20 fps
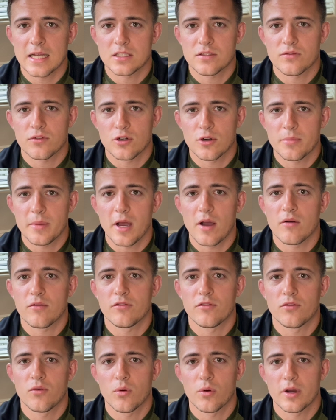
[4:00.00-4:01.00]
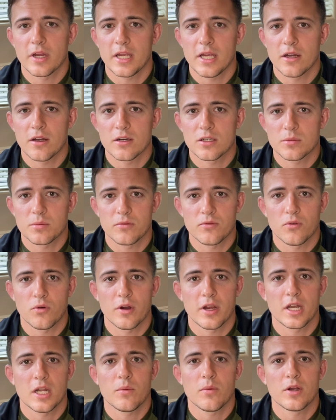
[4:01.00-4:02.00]
for about 4 years before
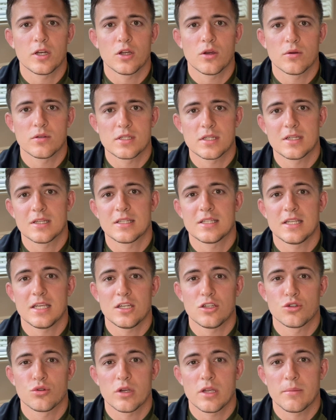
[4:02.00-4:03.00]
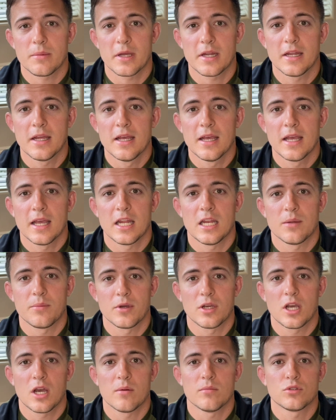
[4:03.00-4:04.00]
anyone goes in to seek treatment, and it
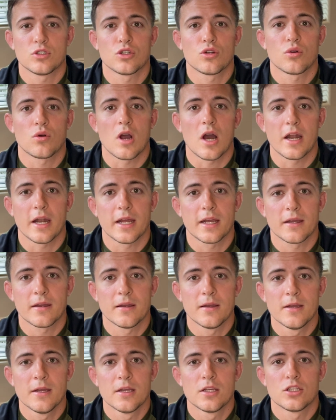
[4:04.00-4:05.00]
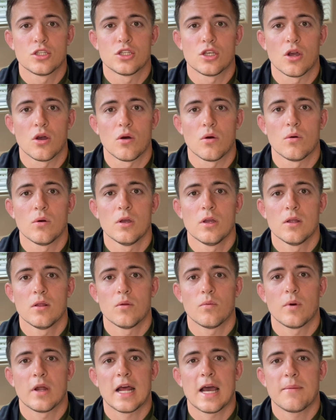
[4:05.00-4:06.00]
becomes chronic. So
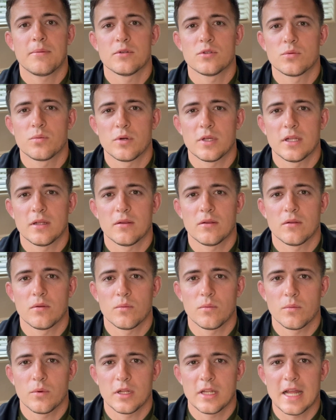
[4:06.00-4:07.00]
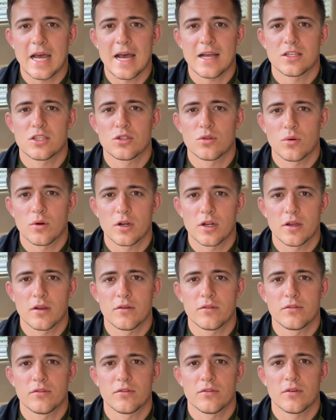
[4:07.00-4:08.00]
what happens when that sort of
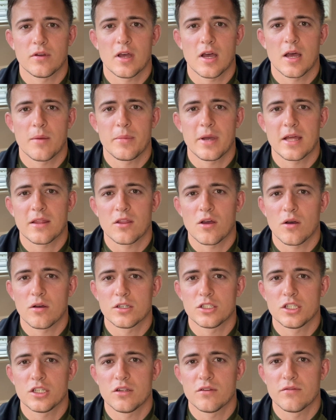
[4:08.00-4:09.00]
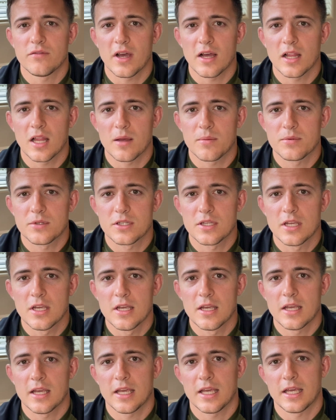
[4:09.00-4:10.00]
pathology develops
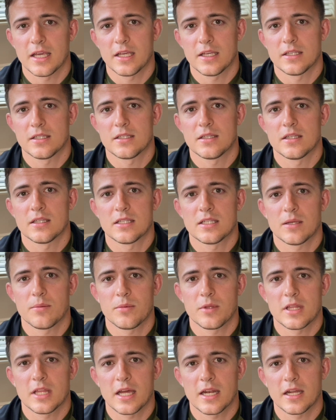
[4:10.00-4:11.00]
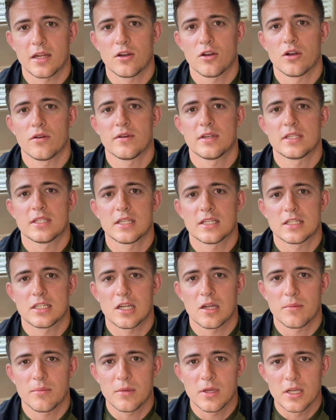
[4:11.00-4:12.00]
is the sympathetic nervous
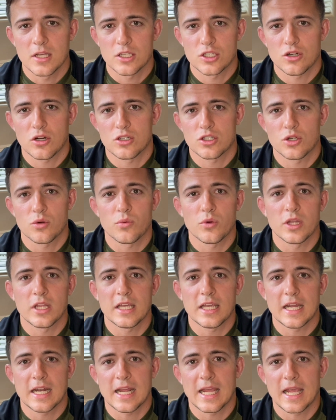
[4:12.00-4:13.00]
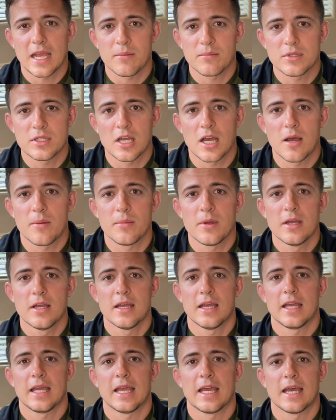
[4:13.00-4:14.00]
system starts to really get amped up
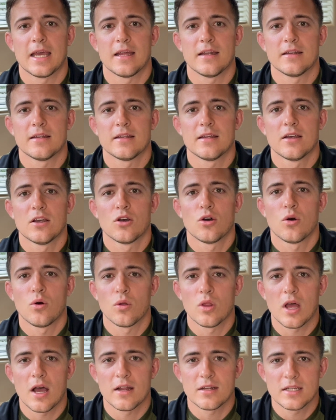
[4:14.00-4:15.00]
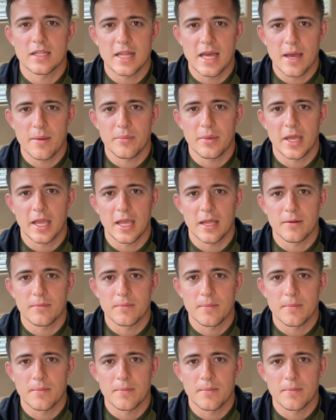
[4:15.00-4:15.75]
and hold on to that pain.